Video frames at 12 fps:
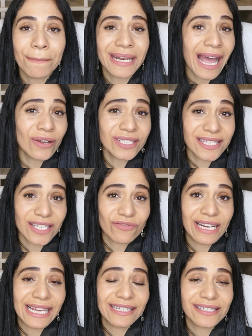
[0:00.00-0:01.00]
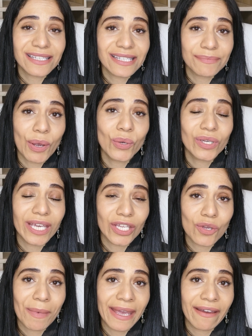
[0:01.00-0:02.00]
But how does this relate to smoking,
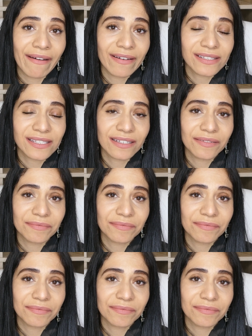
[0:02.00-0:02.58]
you may ask?